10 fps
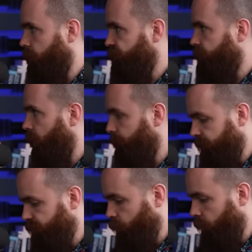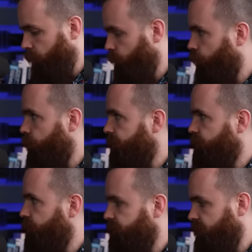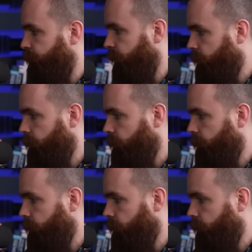I'll just copy this URL real quick so you can see it better.